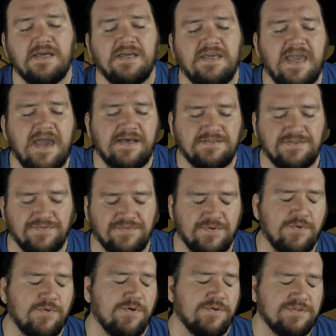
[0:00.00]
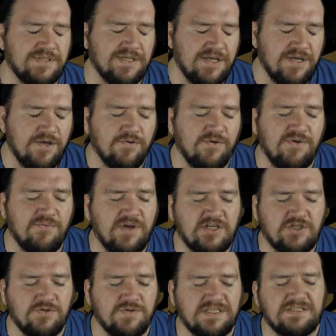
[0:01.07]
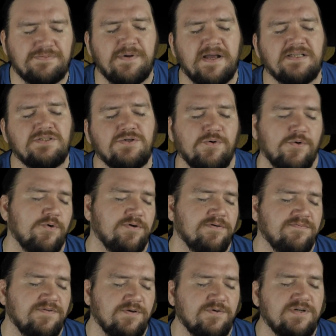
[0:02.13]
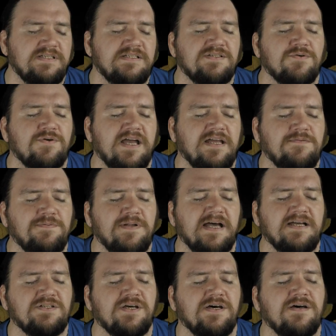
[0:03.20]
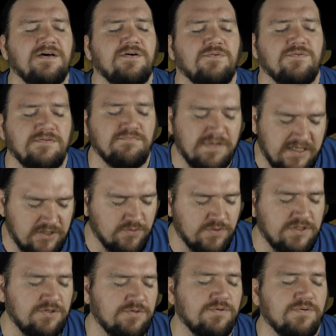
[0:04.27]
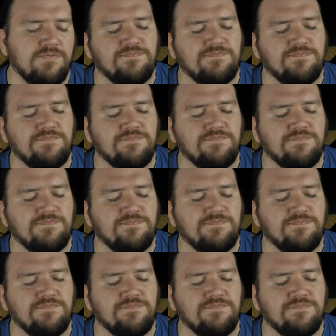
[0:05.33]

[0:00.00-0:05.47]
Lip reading: Yes, of course. We wish to express to all of you it is a great pleasure. We bid you adieu.